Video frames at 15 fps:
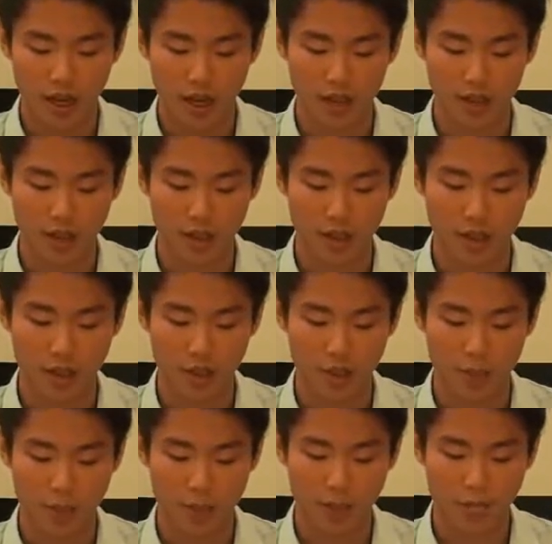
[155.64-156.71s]
And uh,
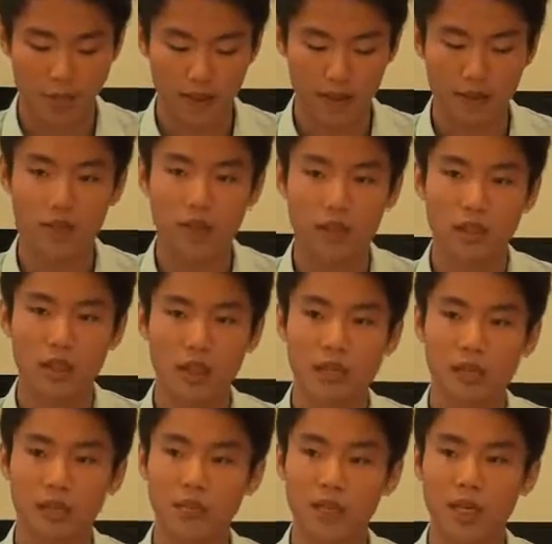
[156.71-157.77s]

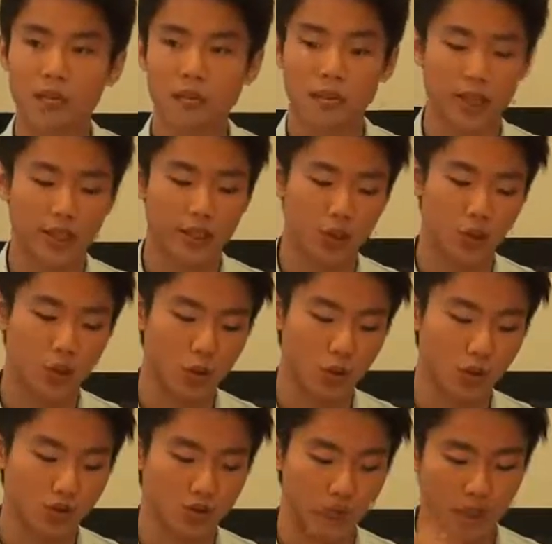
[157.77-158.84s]
sometimes like you,
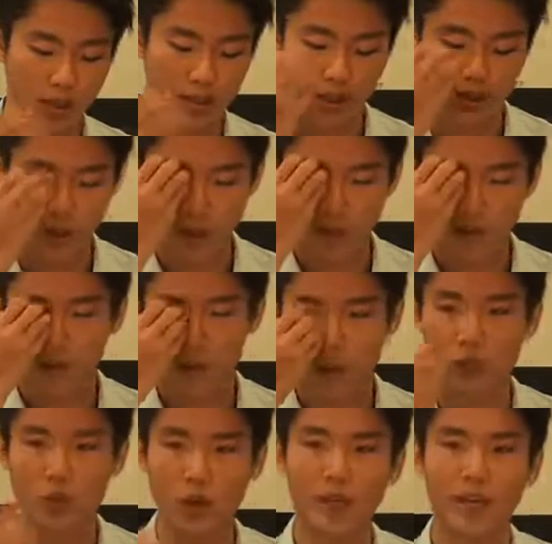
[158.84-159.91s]
you have an
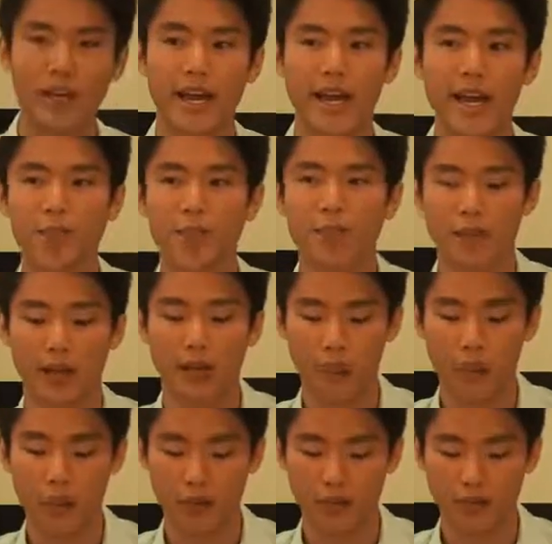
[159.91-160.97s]
you have an aim, like
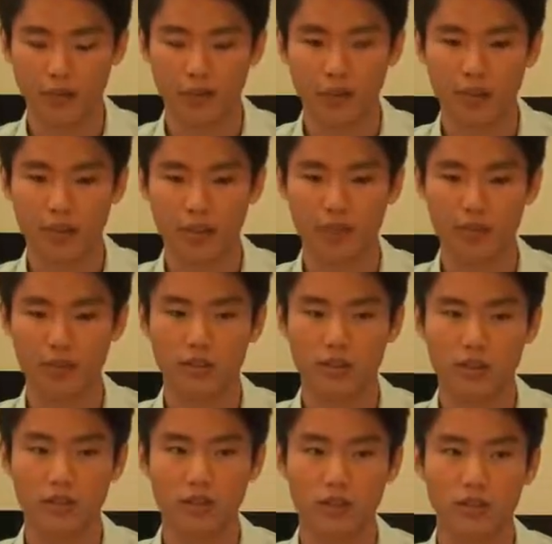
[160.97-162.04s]
you have a
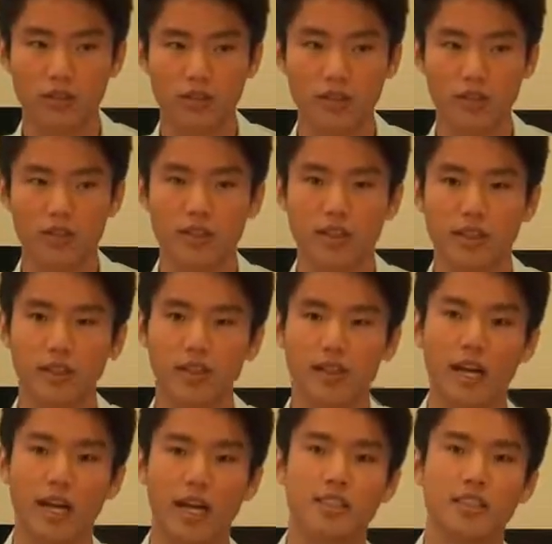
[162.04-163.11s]
that
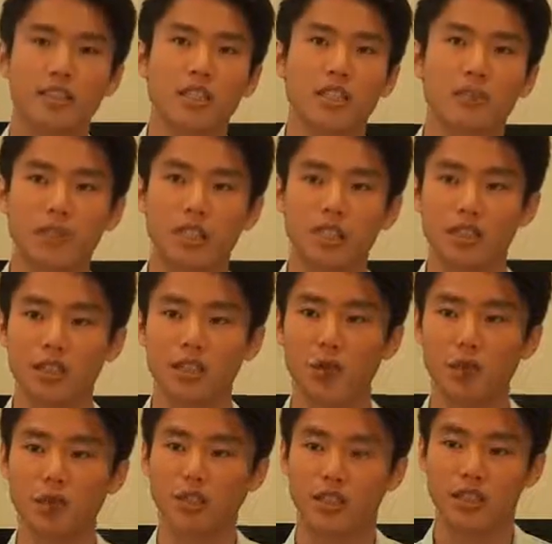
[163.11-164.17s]
there's a there's the
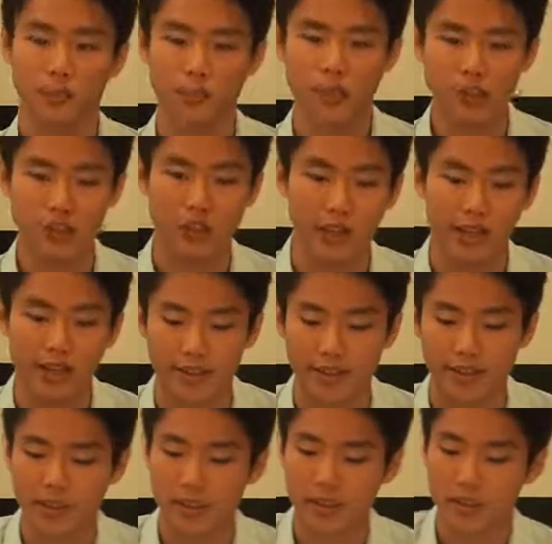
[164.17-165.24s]
emo, there's an image in your head
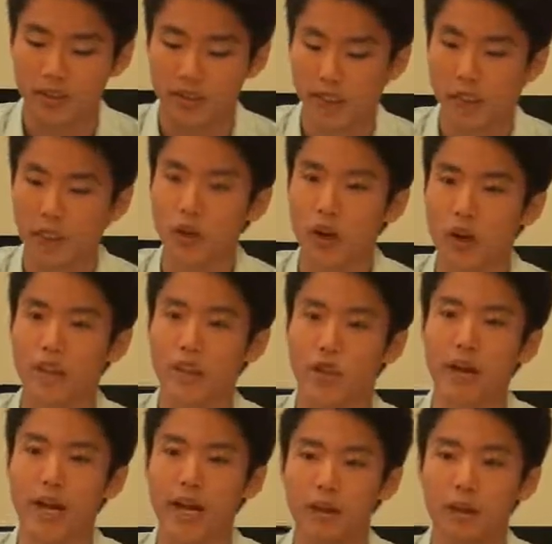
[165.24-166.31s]
that you have that you
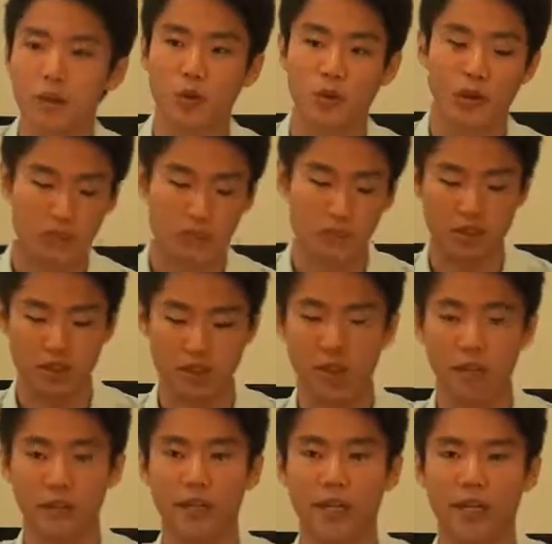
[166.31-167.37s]
aim to express on the
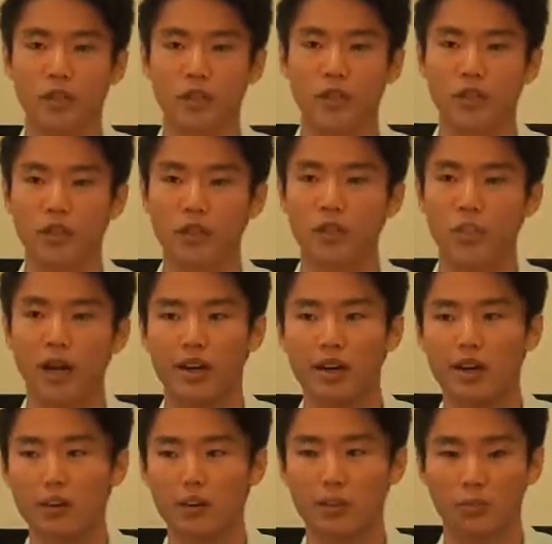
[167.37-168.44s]
paper, and you have all these
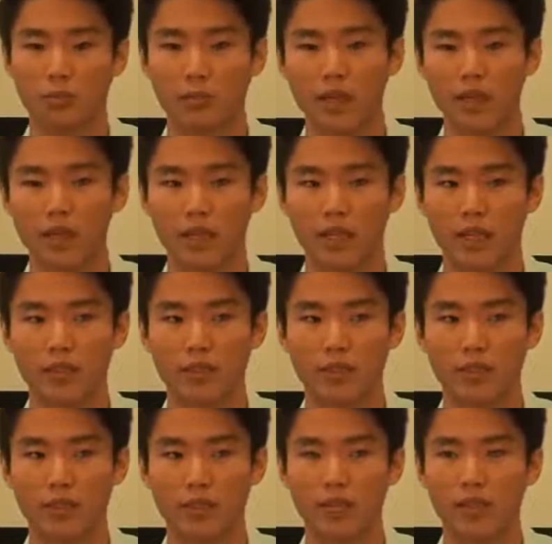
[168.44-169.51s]
parallels in your mind that you
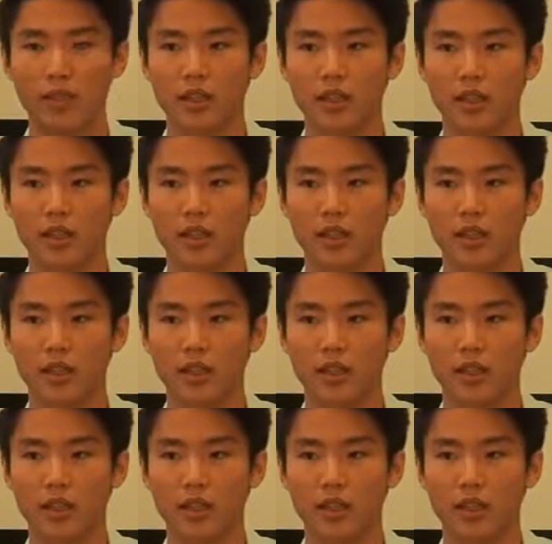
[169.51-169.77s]
think that